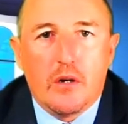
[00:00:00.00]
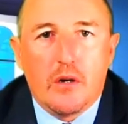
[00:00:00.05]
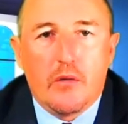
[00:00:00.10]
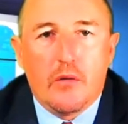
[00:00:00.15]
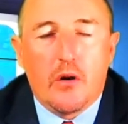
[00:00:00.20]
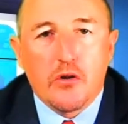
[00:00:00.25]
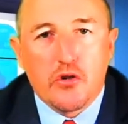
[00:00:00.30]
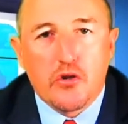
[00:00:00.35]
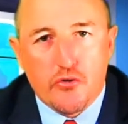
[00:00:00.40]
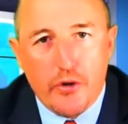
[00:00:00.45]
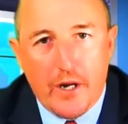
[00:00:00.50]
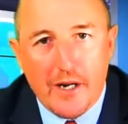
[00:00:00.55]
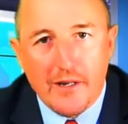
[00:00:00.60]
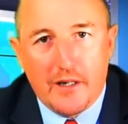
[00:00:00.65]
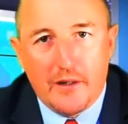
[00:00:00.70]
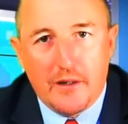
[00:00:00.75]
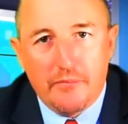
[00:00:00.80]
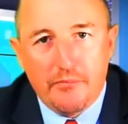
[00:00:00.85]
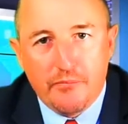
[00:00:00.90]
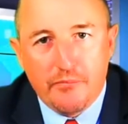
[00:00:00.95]

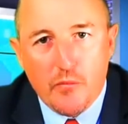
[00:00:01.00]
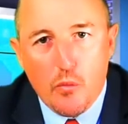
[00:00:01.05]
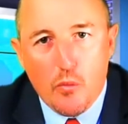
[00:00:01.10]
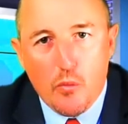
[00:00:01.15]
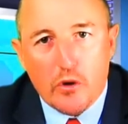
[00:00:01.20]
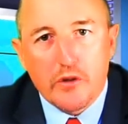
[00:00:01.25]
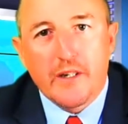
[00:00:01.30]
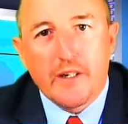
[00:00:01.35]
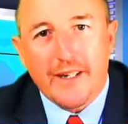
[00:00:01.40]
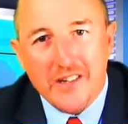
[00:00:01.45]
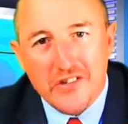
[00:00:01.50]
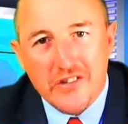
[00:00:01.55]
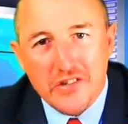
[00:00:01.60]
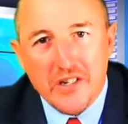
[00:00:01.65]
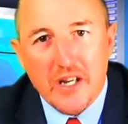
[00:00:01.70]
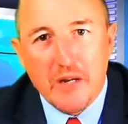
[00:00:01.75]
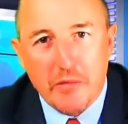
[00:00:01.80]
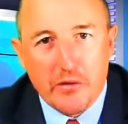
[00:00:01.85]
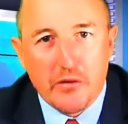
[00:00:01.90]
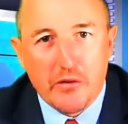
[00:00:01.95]
Australia. What can I
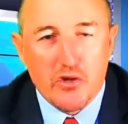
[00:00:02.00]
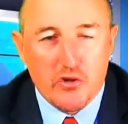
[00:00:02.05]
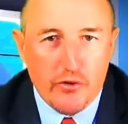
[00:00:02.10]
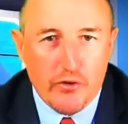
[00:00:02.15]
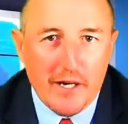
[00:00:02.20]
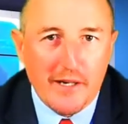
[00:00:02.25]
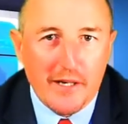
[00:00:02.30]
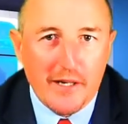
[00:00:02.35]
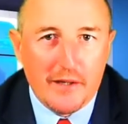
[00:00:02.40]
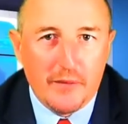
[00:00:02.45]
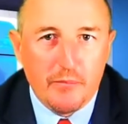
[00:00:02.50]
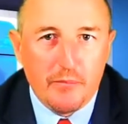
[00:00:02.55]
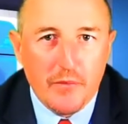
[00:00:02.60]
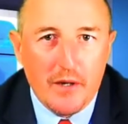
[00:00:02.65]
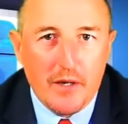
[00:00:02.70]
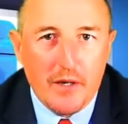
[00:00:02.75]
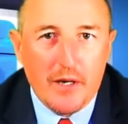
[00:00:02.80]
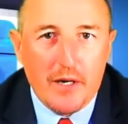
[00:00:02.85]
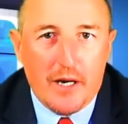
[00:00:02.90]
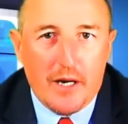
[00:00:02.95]
say about Australia
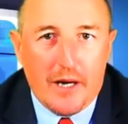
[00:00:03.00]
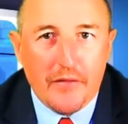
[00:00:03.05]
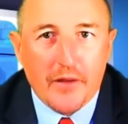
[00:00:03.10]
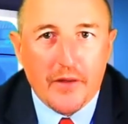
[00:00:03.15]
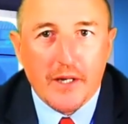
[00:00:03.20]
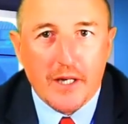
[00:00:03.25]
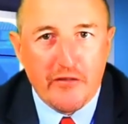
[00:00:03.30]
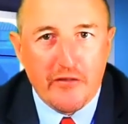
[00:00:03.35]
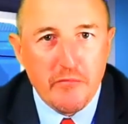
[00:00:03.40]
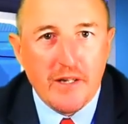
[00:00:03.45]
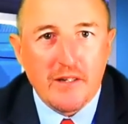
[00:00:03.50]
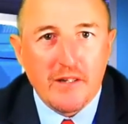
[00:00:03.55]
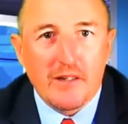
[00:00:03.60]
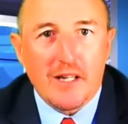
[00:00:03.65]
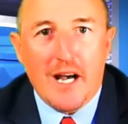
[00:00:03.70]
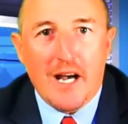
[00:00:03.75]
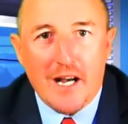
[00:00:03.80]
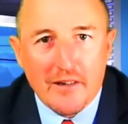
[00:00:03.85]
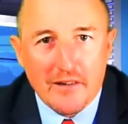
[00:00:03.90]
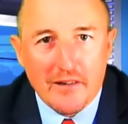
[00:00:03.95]
and the governmental
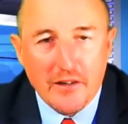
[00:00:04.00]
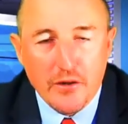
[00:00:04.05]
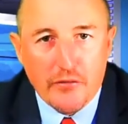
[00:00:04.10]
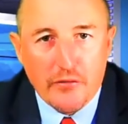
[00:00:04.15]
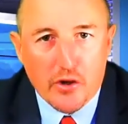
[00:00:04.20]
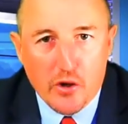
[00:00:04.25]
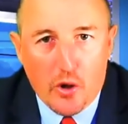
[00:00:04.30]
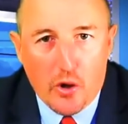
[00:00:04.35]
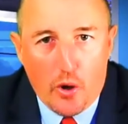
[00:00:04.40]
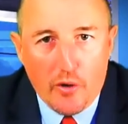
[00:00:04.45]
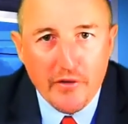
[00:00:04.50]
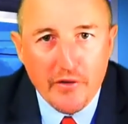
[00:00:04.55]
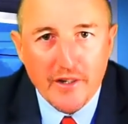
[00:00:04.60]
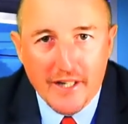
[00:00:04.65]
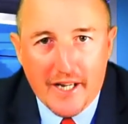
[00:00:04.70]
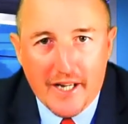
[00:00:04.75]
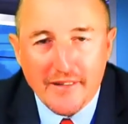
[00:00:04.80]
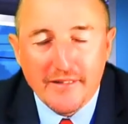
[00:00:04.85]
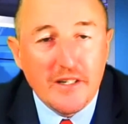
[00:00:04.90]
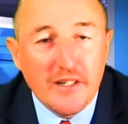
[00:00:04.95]
handling of the
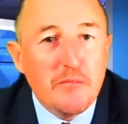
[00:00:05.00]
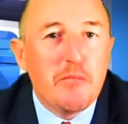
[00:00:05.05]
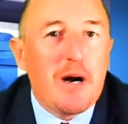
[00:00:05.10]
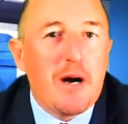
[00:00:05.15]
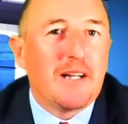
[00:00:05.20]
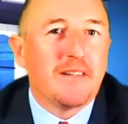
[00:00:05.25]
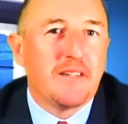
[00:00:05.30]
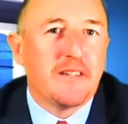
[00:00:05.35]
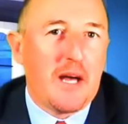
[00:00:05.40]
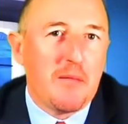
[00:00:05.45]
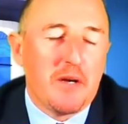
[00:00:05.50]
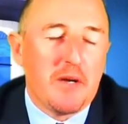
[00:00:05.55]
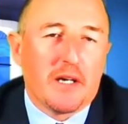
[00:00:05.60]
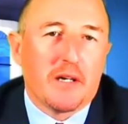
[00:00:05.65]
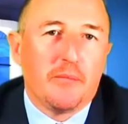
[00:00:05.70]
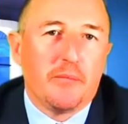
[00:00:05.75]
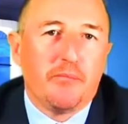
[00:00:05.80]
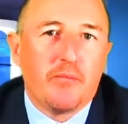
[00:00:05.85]
COVID-19 pandemic?